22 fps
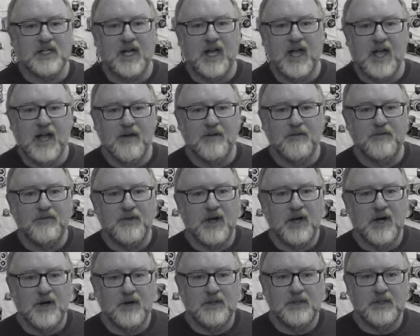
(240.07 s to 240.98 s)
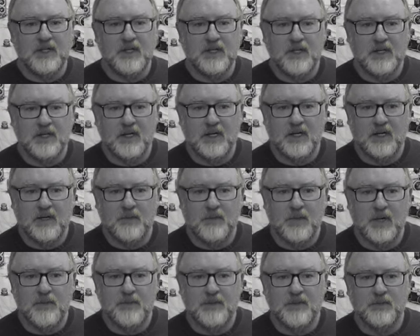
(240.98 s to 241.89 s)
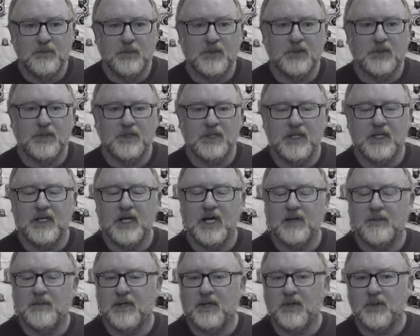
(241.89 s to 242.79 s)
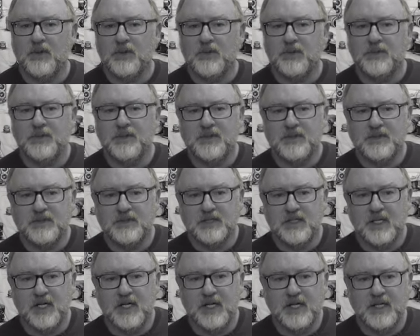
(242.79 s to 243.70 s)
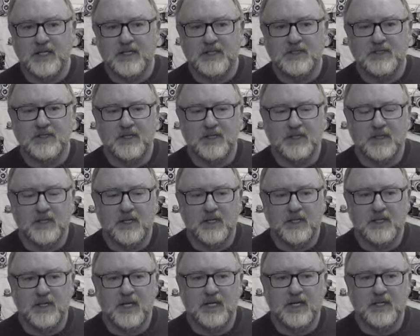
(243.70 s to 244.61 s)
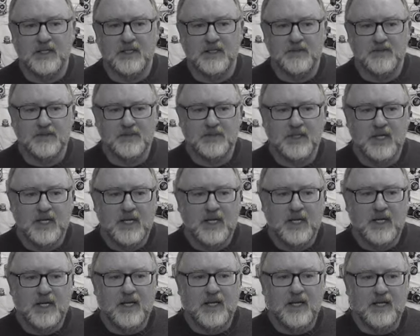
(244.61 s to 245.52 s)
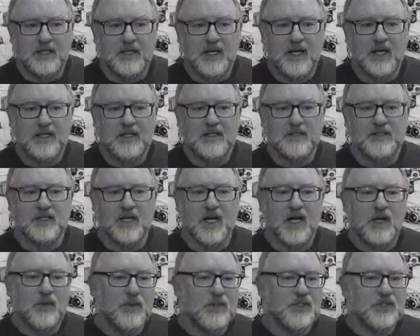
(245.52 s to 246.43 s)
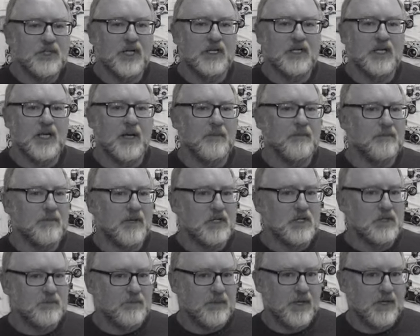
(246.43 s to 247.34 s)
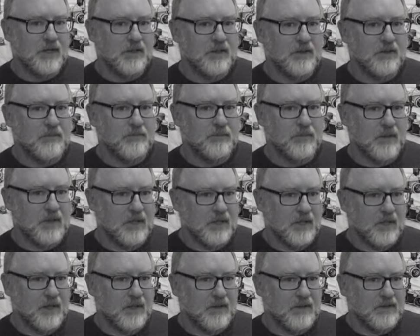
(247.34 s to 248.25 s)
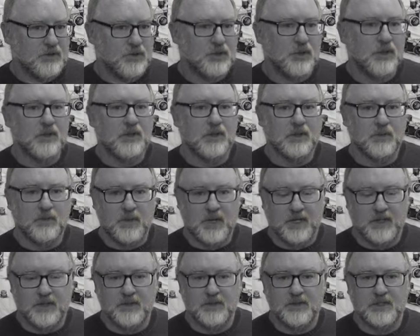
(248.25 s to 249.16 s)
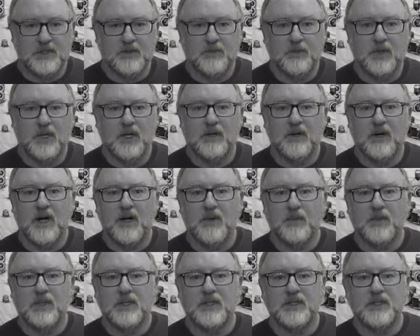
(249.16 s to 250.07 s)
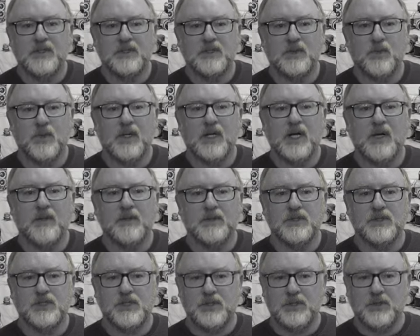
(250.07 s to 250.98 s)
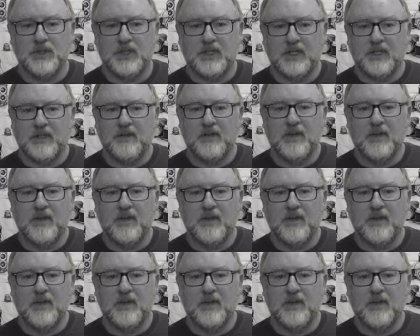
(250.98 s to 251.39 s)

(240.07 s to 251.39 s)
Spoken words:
have found while I've been looking at my old slides and negatives, and that is I wish I'd kept much better journal records of where I was and what I was shooting.